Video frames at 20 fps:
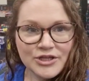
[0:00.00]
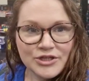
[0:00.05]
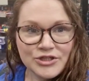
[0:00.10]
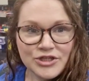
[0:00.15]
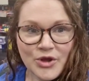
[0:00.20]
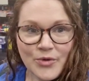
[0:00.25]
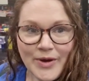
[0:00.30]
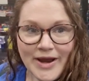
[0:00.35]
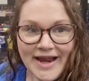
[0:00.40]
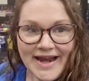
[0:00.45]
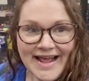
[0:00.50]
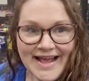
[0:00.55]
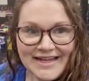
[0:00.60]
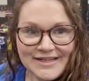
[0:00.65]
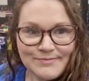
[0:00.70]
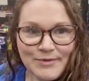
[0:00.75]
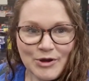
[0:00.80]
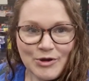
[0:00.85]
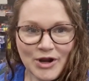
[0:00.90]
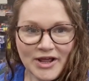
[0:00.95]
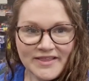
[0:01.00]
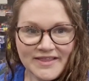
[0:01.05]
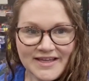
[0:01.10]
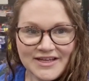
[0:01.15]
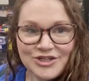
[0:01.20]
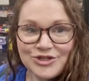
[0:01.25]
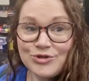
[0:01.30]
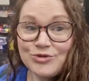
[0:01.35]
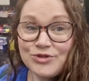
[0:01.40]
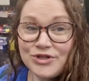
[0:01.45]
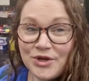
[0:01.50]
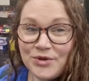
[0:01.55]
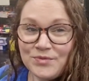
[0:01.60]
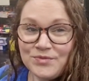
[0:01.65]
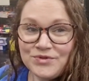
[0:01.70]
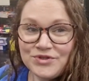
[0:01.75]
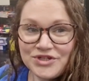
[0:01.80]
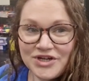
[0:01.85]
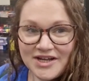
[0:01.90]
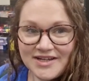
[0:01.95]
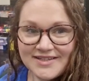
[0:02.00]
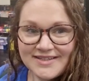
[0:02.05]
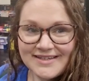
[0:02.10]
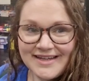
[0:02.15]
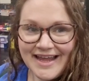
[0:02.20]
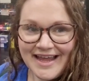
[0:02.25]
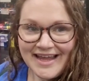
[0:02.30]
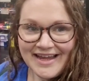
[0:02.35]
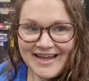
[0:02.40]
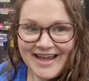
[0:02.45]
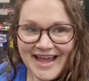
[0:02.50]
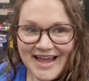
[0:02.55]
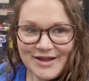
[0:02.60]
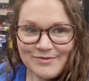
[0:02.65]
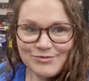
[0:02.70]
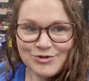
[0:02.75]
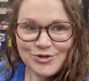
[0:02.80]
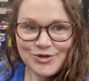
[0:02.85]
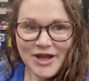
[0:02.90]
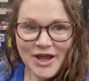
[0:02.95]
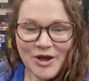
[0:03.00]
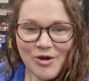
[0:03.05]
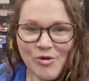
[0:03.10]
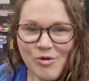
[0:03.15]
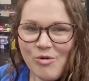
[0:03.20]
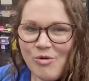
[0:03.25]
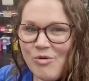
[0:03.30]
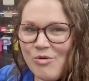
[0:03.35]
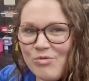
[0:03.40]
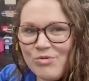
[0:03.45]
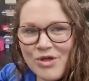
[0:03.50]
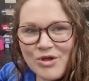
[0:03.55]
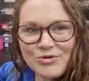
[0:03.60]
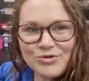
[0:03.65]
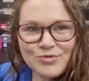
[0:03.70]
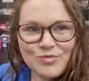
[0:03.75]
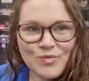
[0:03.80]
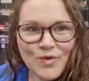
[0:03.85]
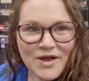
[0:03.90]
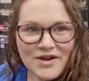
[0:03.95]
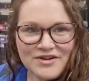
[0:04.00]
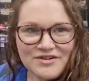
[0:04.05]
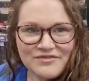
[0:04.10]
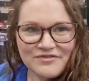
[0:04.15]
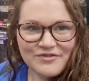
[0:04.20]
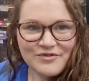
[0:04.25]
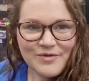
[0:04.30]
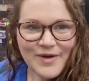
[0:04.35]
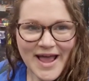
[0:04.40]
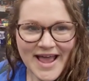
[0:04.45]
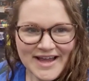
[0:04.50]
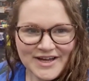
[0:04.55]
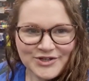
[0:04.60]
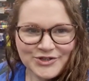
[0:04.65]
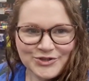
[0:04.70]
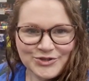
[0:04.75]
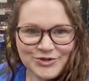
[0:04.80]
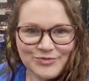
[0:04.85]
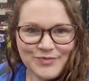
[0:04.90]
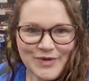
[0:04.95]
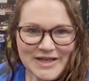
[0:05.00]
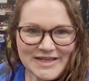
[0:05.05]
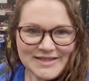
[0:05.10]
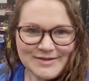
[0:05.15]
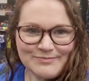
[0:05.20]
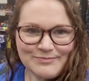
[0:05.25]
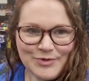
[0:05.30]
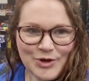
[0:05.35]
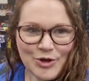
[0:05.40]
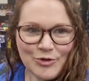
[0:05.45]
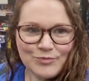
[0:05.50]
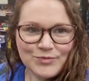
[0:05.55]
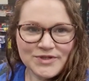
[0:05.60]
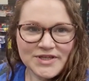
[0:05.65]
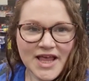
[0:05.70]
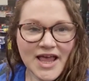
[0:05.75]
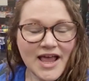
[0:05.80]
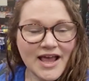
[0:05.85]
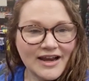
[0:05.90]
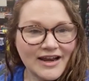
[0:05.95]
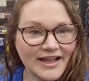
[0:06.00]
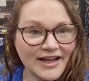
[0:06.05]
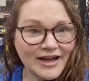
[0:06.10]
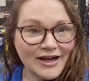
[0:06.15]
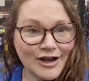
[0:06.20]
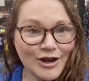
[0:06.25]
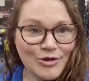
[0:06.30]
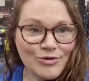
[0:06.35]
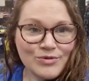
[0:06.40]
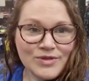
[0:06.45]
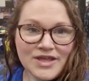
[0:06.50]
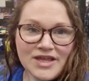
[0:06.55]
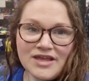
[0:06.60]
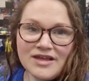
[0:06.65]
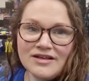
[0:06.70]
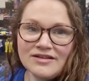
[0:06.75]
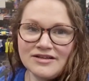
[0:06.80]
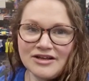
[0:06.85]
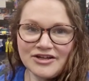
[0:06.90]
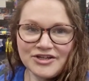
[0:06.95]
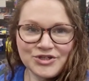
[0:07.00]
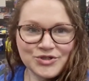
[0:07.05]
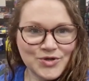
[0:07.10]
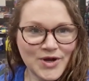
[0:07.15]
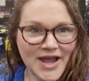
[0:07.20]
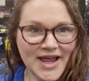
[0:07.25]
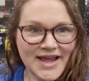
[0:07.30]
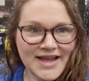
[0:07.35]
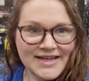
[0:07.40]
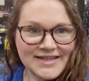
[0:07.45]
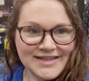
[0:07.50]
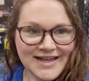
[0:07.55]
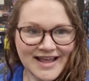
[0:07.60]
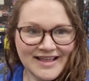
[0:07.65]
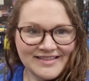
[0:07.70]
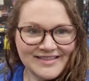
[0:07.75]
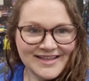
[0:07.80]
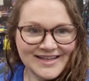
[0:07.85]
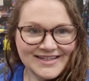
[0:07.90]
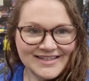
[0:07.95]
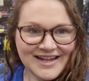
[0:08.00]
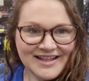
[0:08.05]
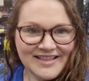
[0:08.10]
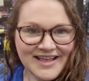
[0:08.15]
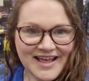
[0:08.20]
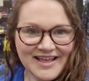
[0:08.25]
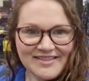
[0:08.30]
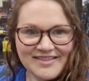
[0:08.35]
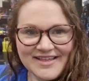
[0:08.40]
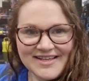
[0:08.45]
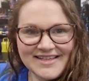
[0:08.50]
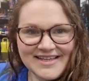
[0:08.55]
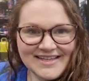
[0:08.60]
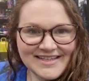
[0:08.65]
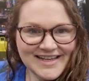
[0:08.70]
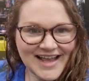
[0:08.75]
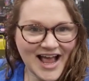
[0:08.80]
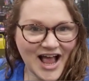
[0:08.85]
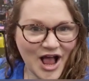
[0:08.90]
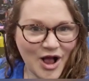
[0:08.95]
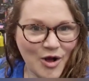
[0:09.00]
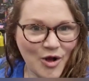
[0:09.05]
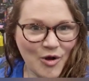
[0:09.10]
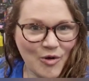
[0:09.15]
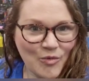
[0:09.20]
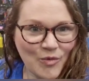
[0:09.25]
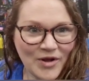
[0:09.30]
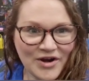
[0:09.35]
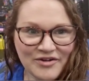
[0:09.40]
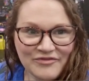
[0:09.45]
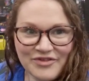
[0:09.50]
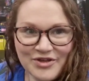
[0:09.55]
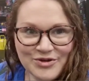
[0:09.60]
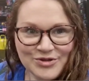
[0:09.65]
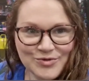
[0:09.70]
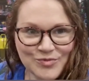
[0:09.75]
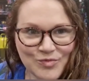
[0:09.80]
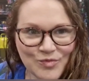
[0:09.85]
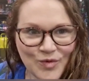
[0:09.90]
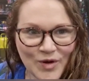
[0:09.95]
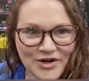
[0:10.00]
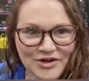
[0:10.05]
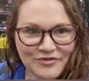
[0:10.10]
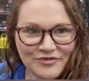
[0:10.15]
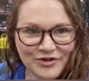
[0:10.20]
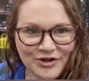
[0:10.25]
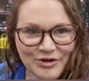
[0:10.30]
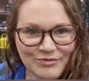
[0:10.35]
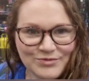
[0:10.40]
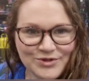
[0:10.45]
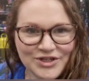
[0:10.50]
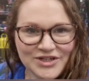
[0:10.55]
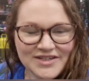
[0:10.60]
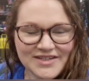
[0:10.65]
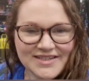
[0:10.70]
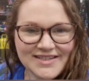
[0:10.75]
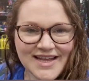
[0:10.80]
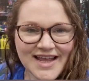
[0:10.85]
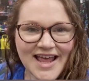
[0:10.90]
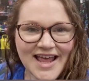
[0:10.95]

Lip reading: So at an expo like this, you don't just get games, you get all those wonderful extra bits and bobs like clothing, dice trays and things like that, and this is one of those wonderful options.